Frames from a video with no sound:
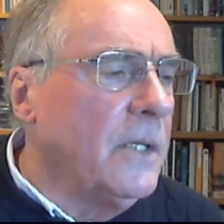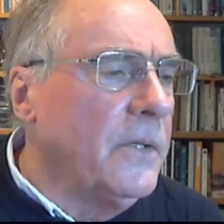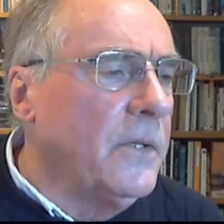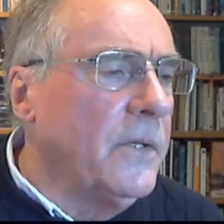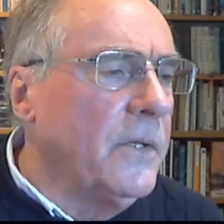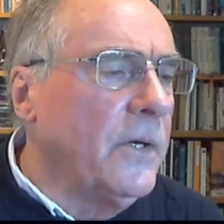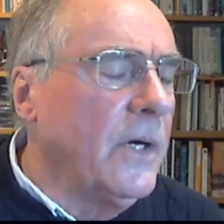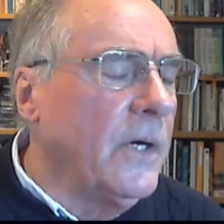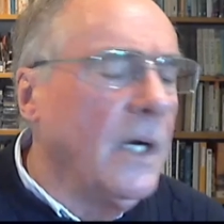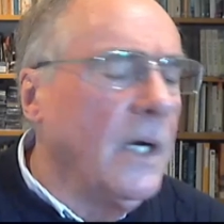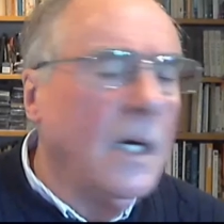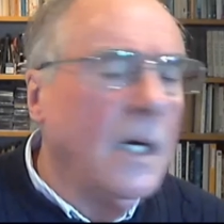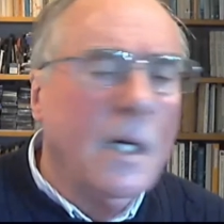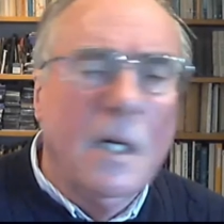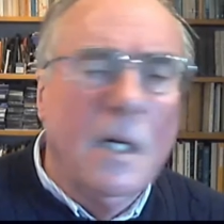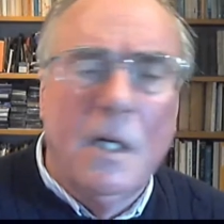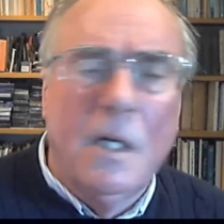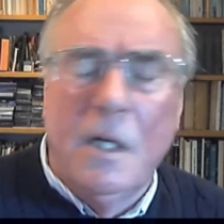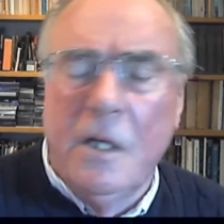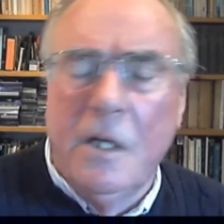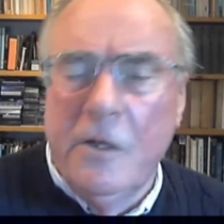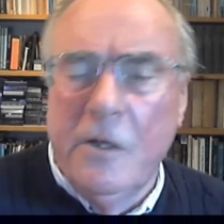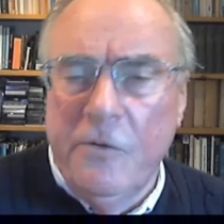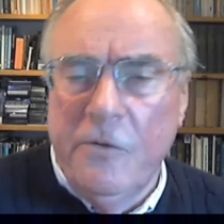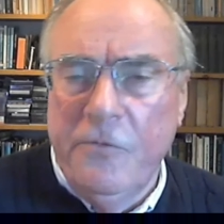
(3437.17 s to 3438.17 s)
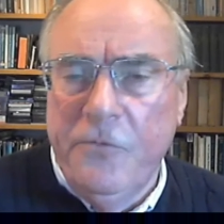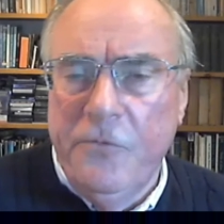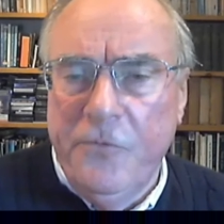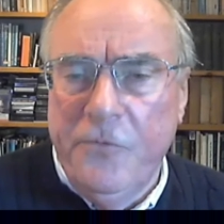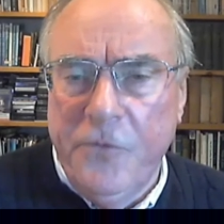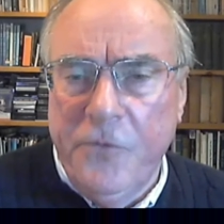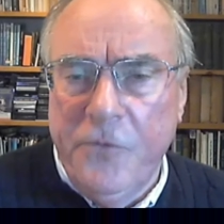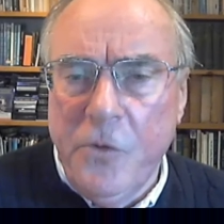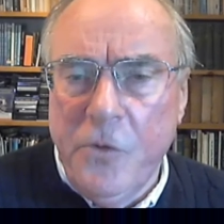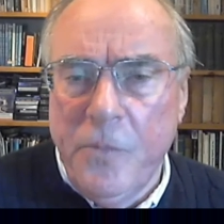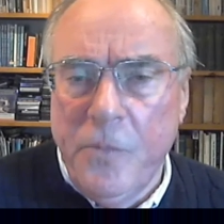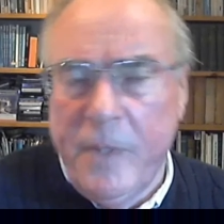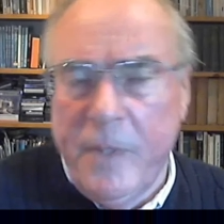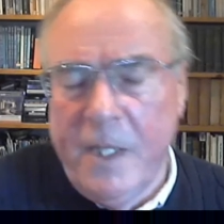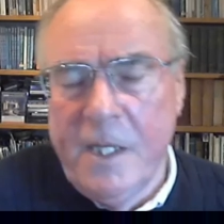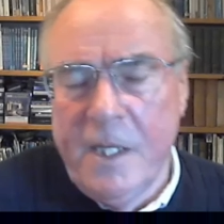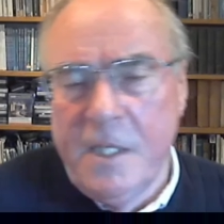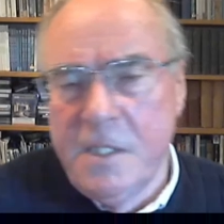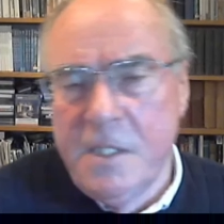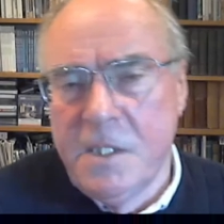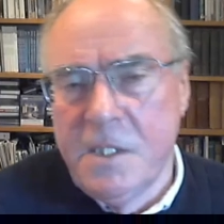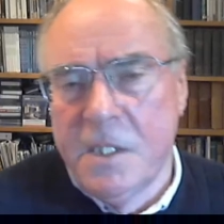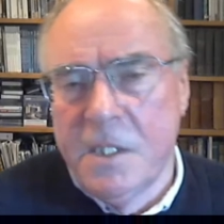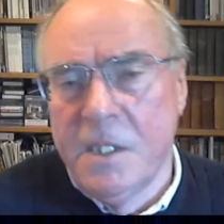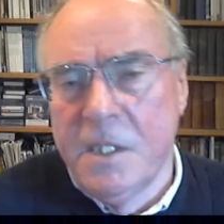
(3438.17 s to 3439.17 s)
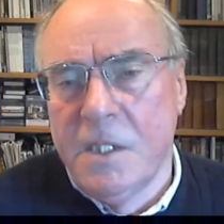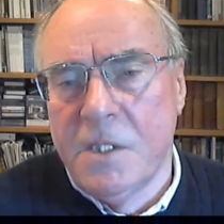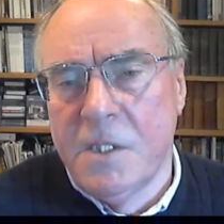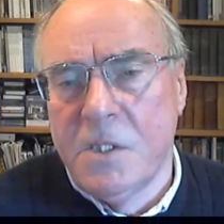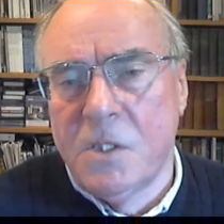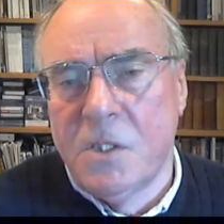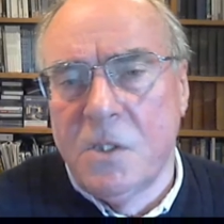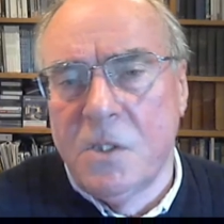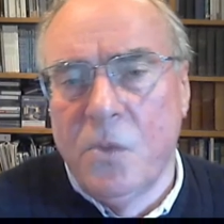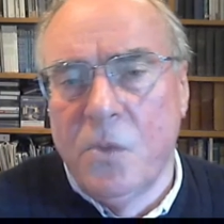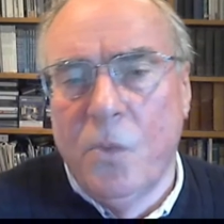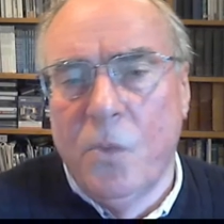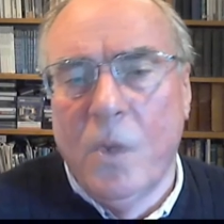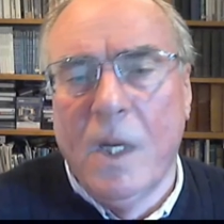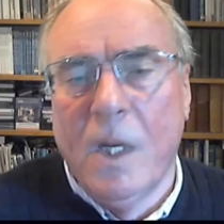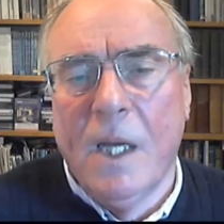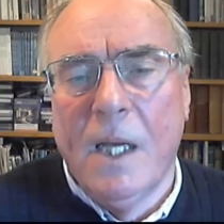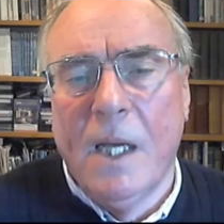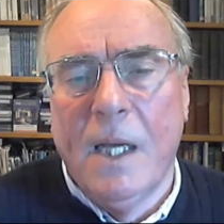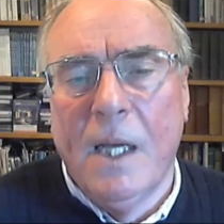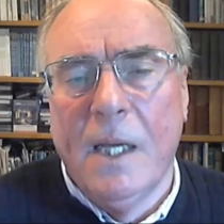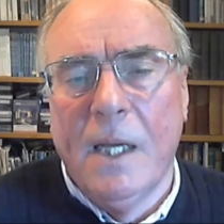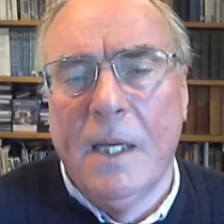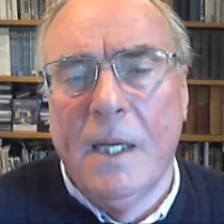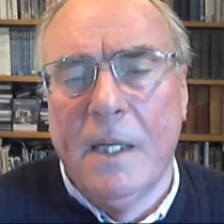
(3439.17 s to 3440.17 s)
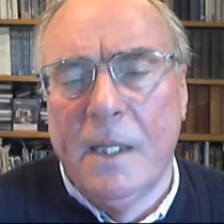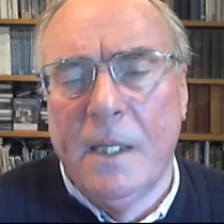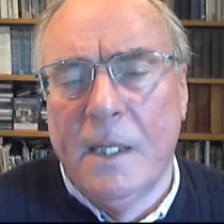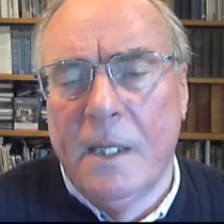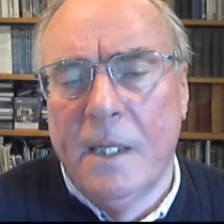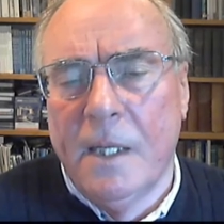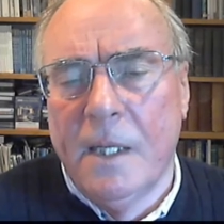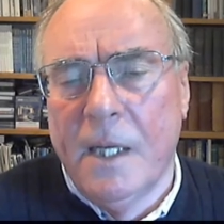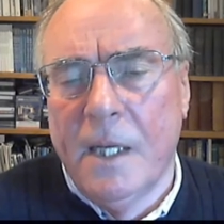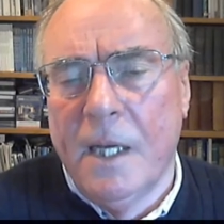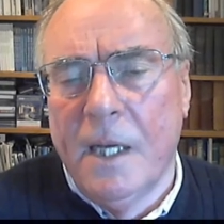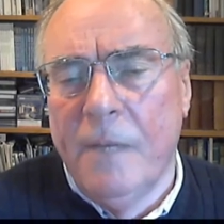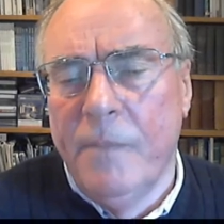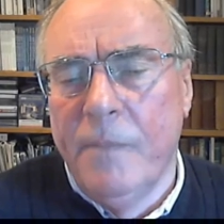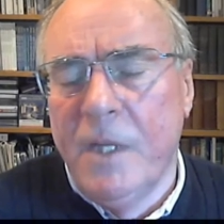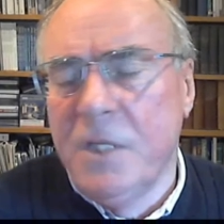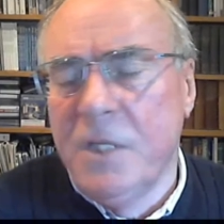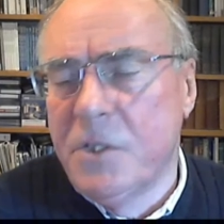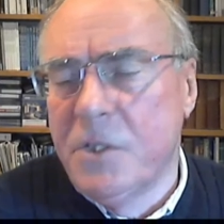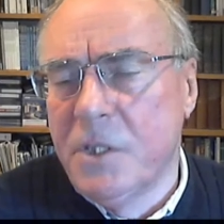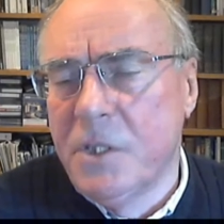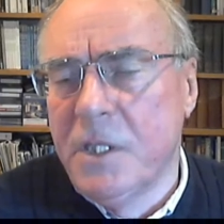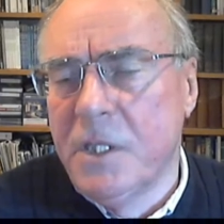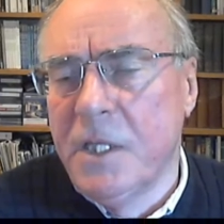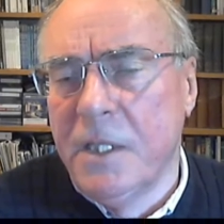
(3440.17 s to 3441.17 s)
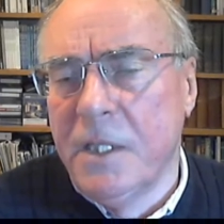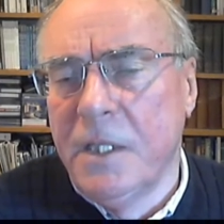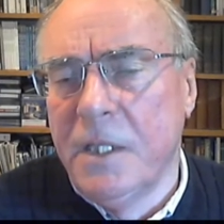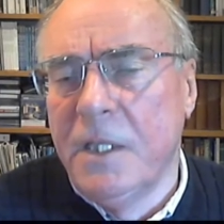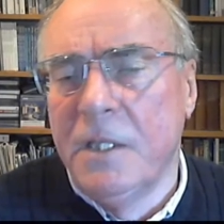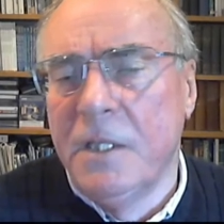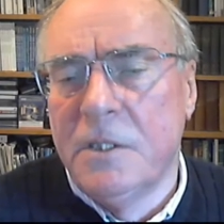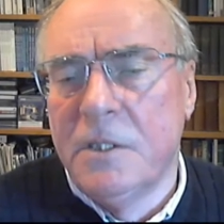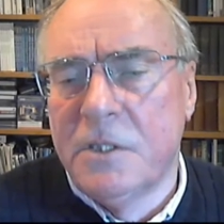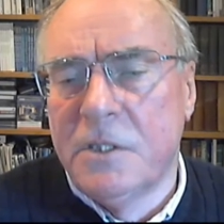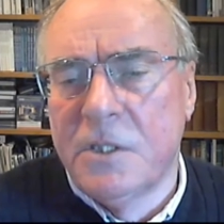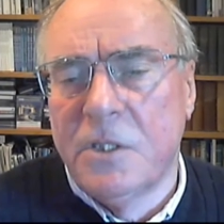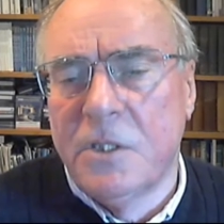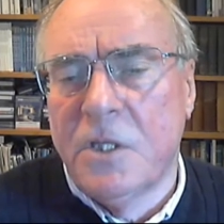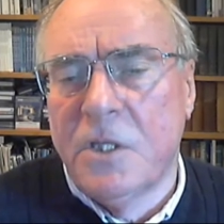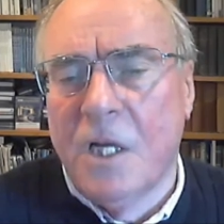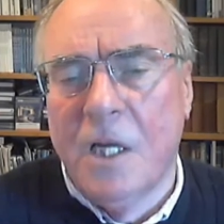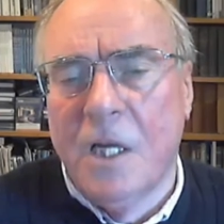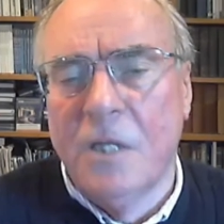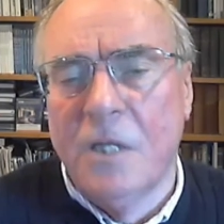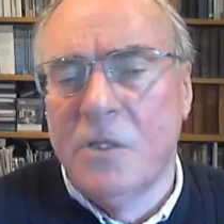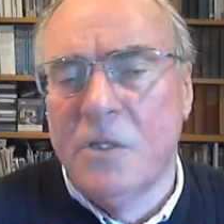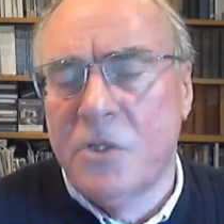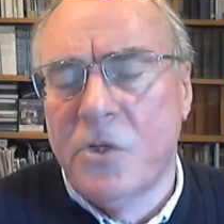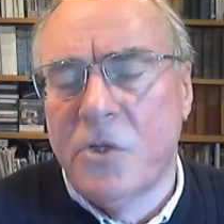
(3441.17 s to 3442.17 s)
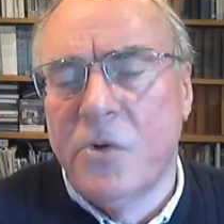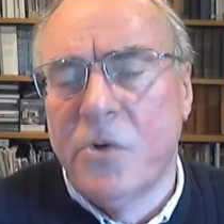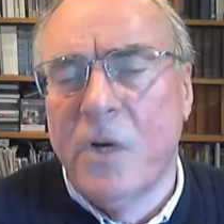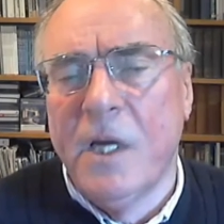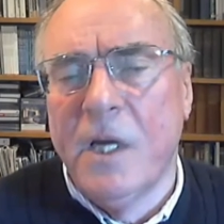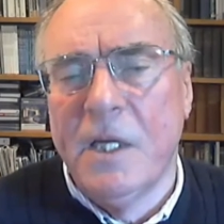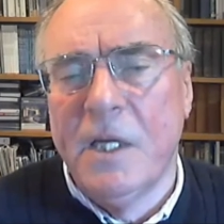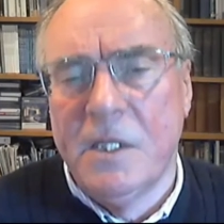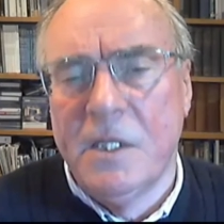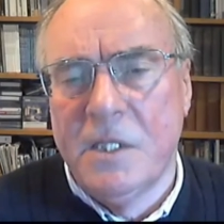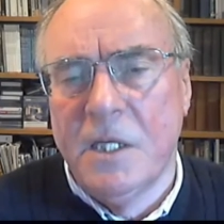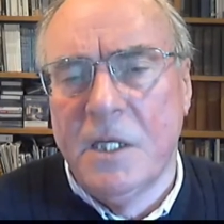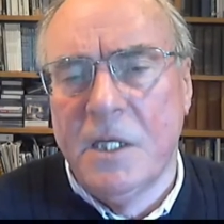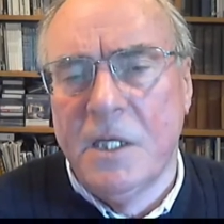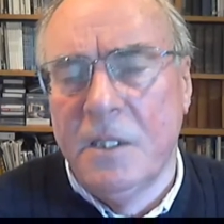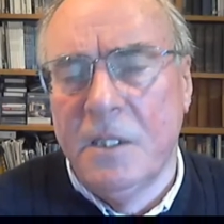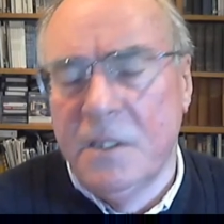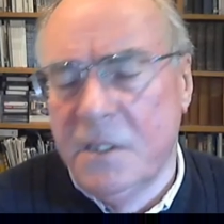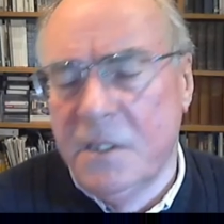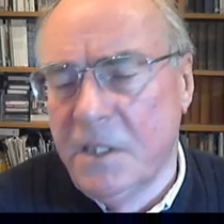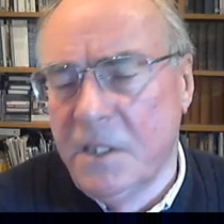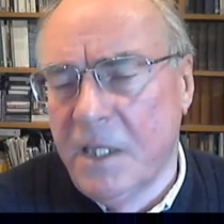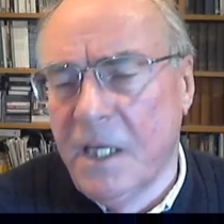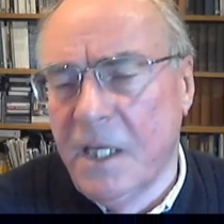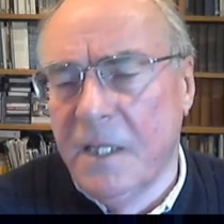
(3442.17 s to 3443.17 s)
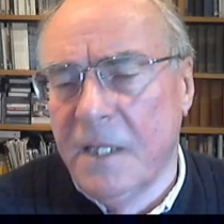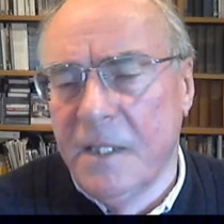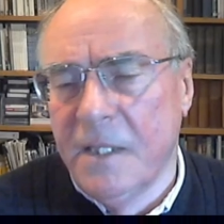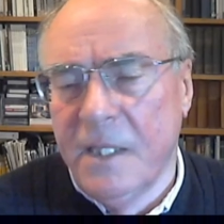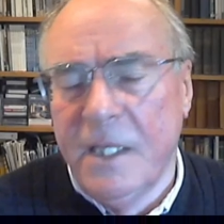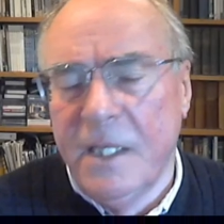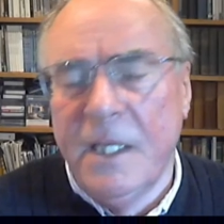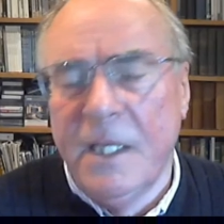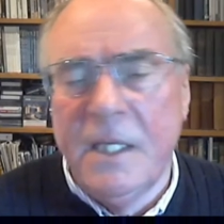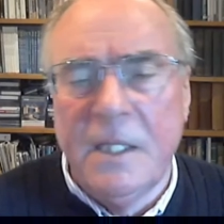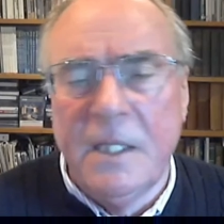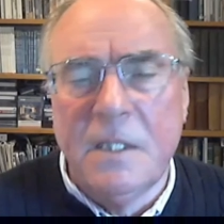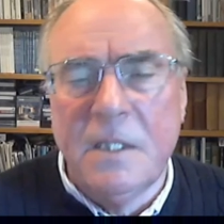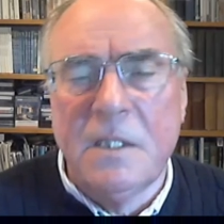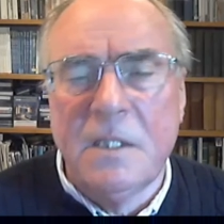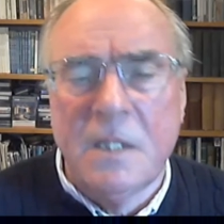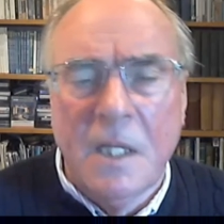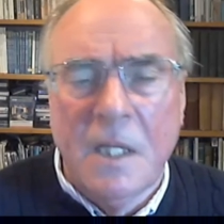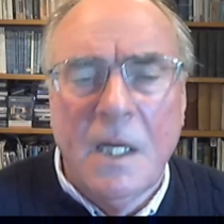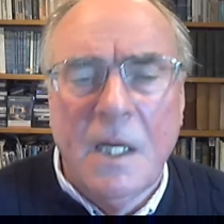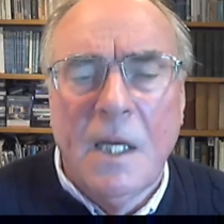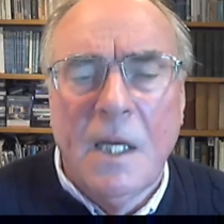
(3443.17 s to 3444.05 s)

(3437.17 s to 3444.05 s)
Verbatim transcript: There are are a few places where uh, I mentioned it needs the close grazing to get the heat.